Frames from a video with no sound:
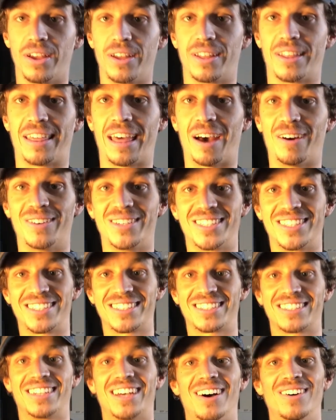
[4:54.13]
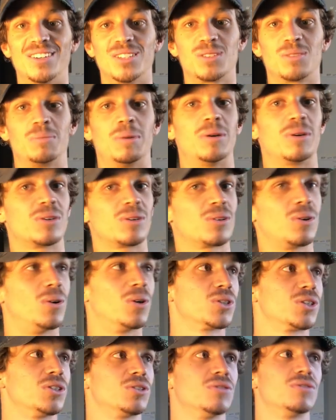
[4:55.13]
that was I was a bit
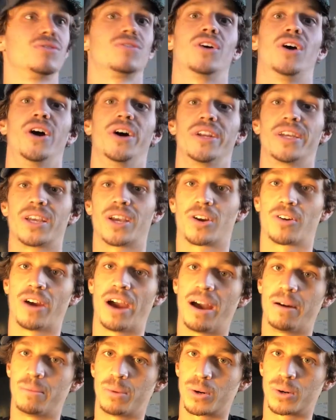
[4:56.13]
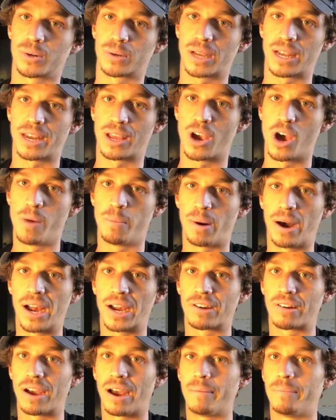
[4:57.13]
cautious of hurting a crab or getting hurt by a
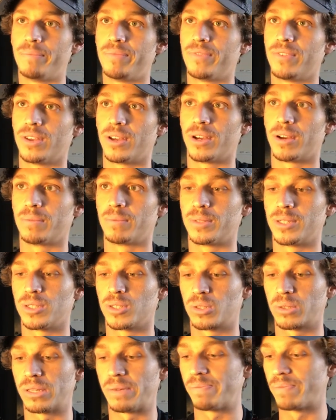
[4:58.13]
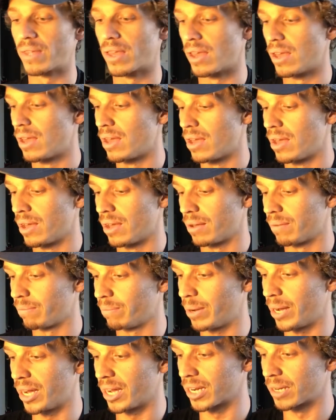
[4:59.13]
crab um, swim.
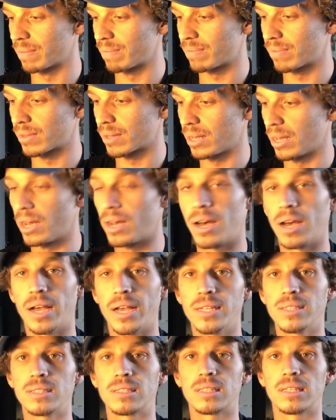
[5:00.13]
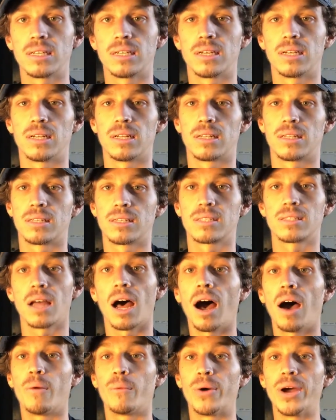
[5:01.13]
But uh, as the, the
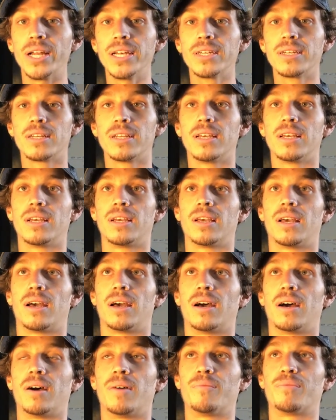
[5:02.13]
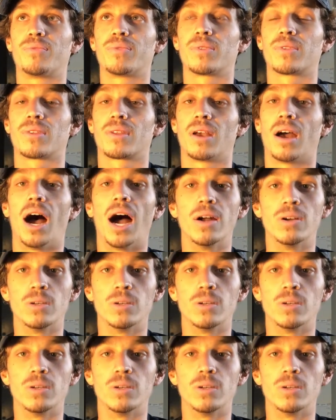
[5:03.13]
start went, um, I